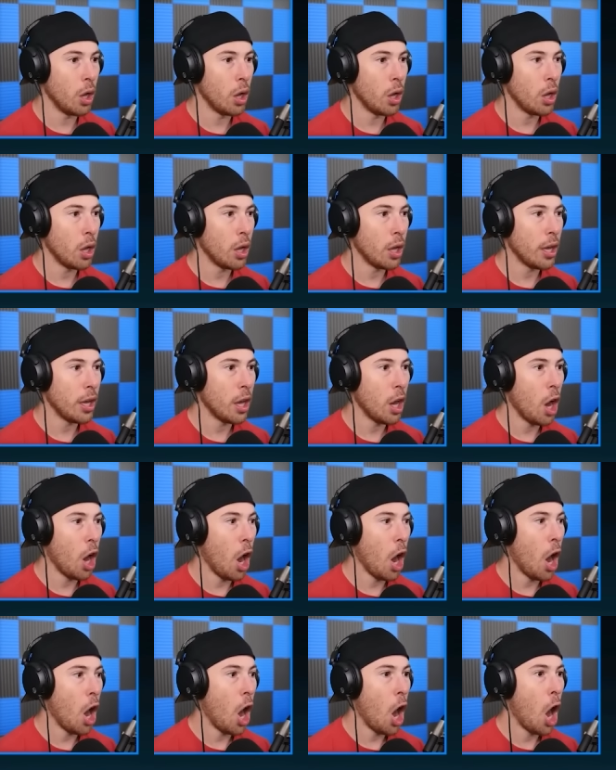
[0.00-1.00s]

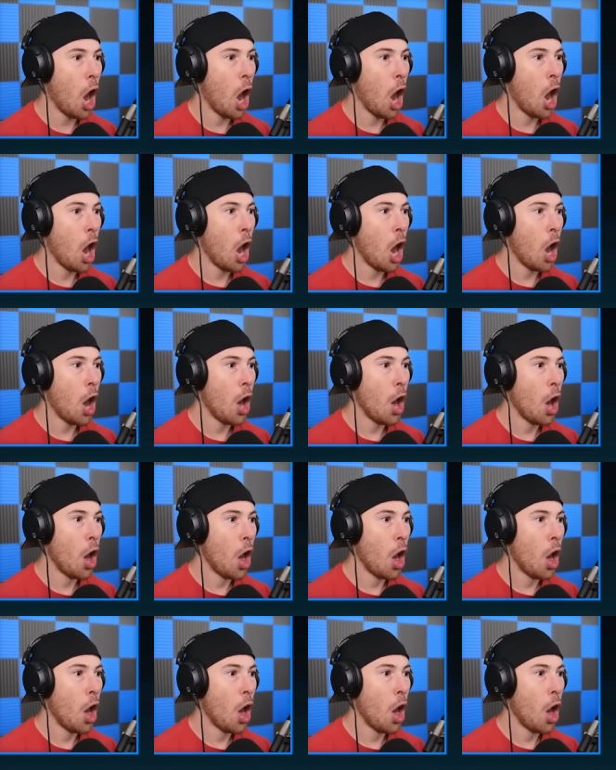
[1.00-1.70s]
[no speech]